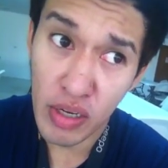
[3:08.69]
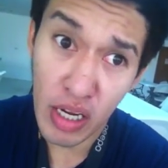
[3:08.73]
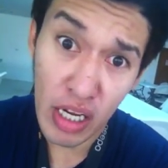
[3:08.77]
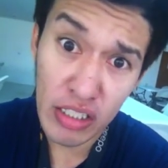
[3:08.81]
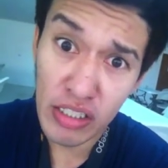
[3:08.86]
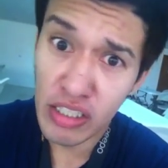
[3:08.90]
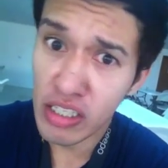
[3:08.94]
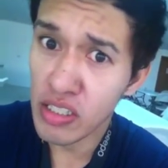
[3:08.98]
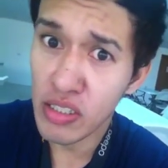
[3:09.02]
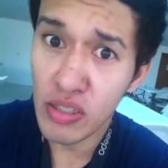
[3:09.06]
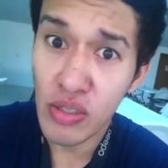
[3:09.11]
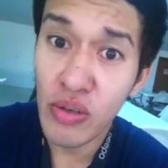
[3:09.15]
and I
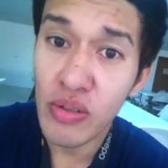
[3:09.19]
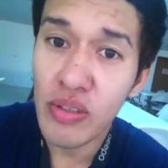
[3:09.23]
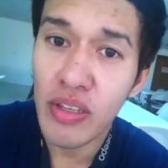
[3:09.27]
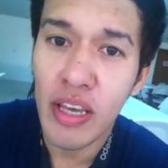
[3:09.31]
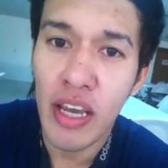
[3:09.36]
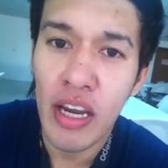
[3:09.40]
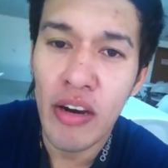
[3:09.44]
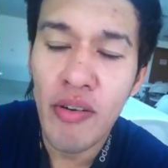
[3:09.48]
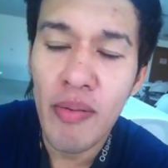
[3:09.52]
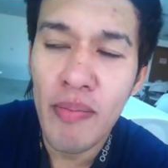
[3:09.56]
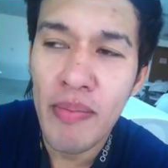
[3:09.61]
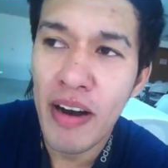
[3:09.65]
just don't
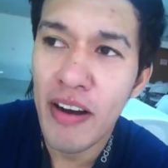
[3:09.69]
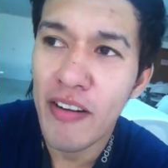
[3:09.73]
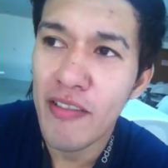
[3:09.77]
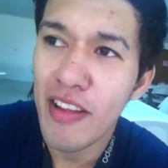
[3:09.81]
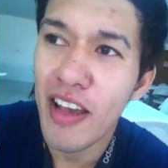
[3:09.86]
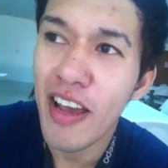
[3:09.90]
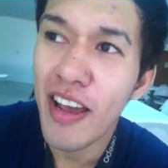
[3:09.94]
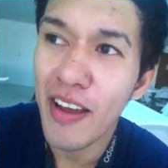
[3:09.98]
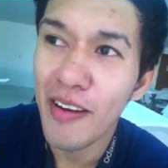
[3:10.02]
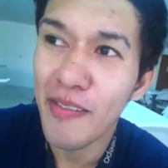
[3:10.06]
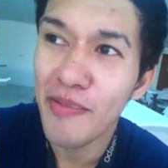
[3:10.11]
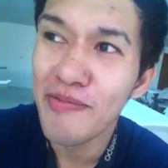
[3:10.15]
care about
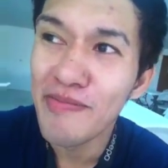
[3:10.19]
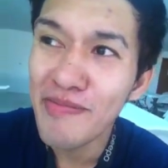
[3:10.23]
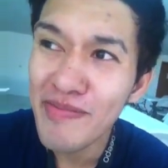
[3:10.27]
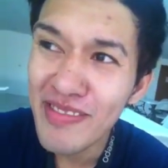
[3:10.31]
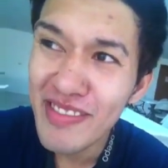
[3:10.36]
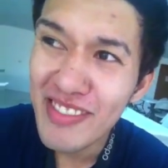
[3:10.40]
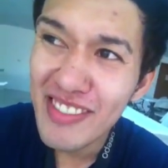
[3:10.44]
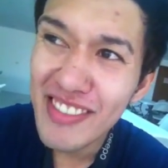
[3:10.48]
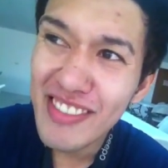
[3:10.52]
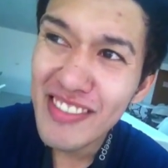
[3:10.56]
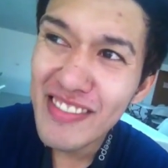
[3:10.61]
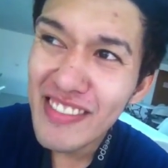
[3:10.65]
them.
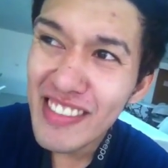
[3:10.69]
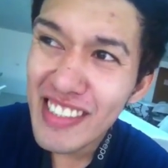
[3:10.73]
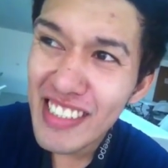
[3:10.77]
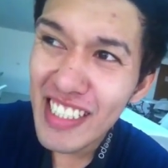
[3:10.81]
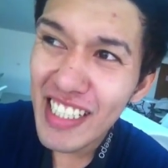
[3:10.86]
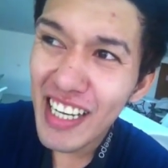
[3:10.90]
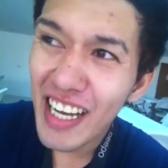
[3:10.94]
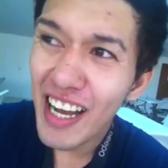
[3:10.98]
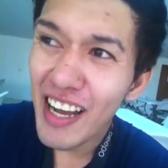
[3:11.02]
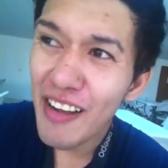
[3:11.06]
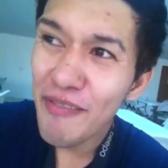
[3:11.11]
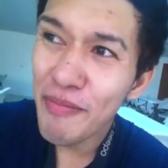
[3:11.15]

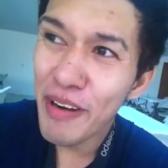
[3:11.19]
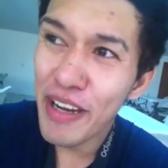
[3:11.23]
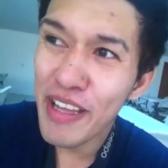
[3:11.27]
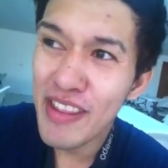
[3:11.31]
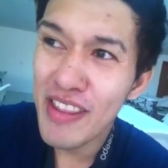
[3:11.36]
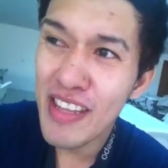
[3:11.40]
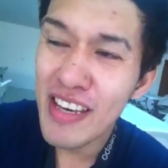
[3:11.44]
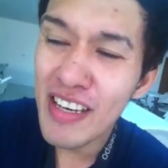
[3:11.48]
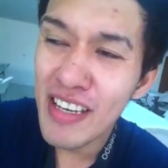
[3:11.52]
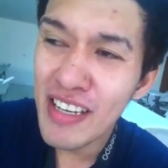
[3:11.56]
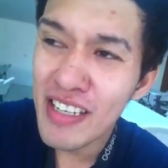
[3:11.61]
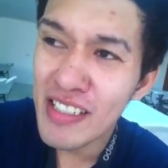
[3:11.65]
My
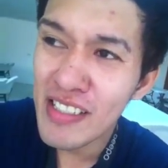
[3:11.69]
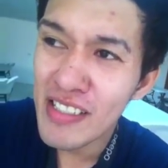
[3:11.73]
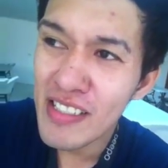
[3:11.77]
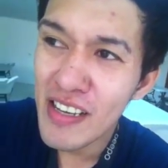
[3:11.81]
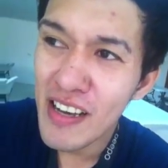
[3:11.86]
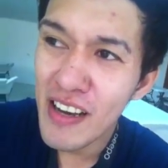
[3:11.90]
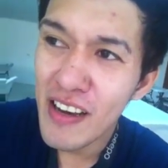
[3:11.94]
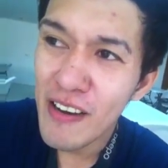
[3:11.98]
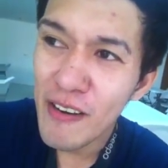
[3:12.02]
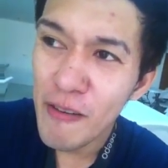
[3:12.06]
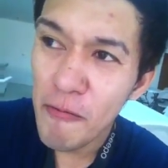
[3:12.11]
thing is,